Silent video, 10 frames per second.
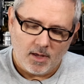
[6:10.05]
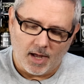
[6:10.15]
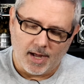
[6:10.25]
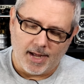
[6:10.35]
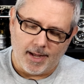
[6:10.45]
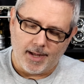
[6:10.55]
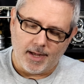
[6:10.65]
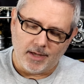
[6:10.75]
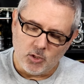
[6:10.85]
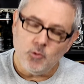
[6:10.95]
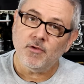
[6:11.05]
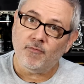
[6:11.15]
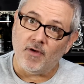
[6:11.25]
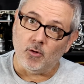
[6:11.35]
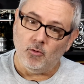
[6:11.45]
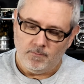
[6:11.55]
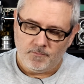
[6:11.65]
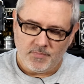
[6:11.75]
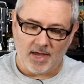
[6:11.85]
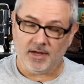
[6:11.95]
Uh, use a funnel,
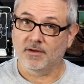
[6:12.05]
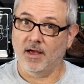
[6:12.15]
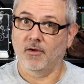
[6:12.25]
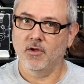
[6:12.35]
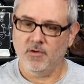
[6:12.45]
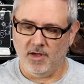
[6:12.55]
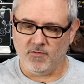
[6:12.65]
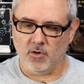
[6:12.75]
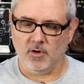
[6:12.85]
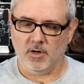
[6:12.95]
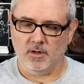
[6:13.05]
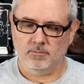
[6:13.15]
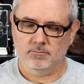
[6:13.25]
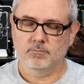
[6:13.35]
I can tell you, if you're going to